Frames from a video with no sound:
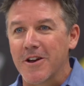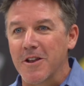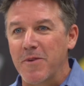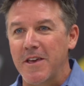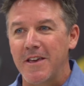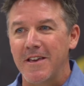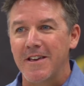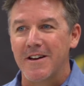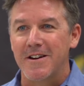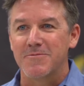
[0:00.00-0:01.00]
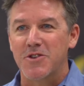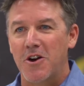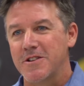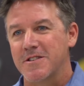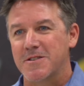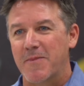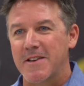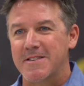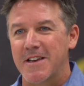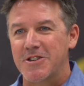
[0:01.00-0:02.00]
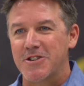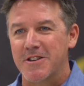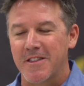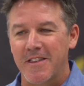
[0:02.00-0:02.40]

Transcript: going to be um, talking to the space station,